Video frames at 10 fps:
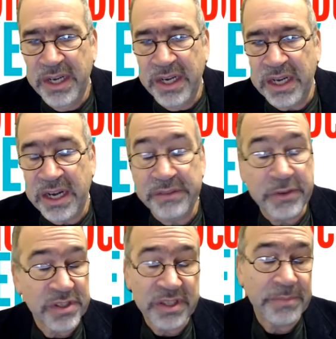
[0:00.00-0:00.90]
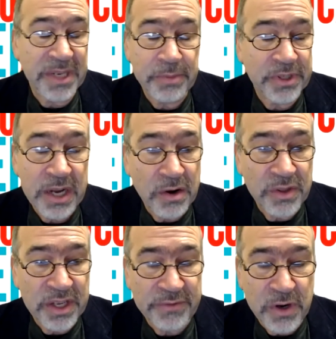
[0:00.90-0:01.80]
Conversely, people know
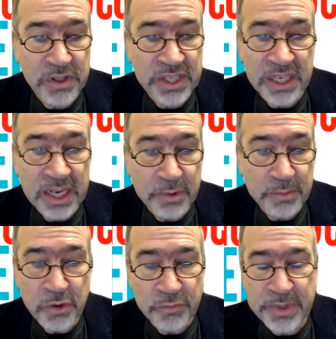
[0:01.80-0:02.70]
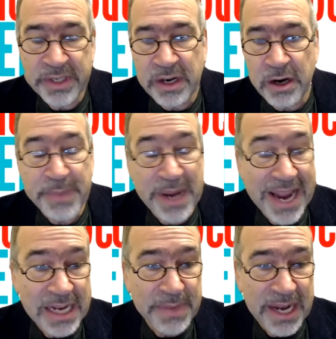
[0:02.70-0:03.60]
that folks in the labor movement are
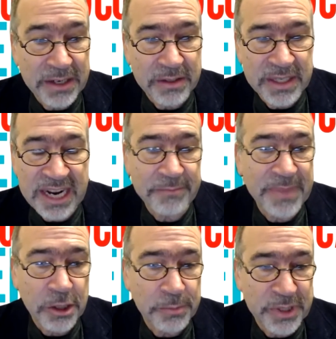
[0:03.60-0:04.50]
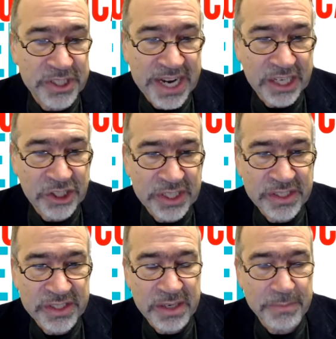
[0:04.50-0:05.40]
paid better and have better
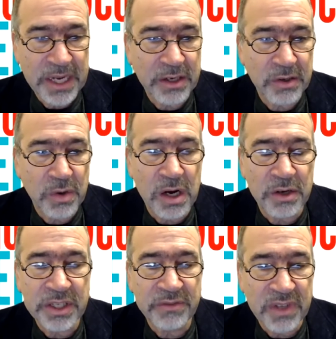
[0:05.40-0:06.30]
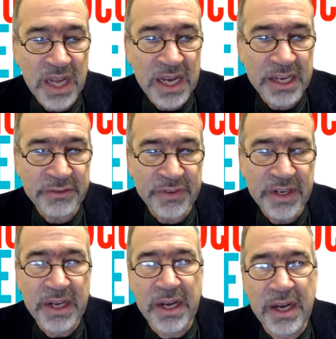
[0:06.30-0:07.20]
protections and a better quality of life.
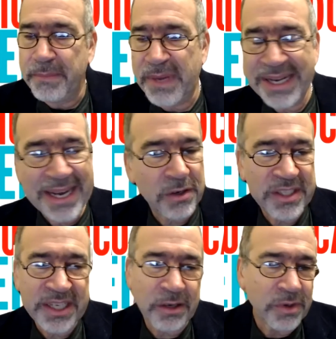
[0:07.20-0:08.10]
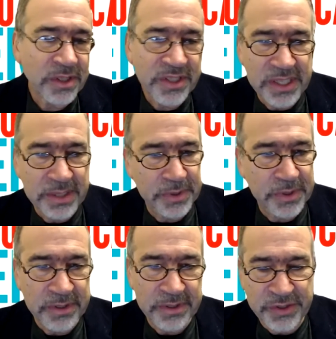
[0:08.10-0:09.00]
My dad always had a real
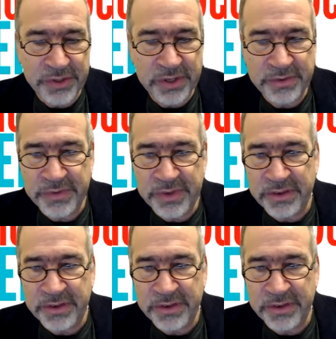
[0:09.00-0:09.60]
simple sort of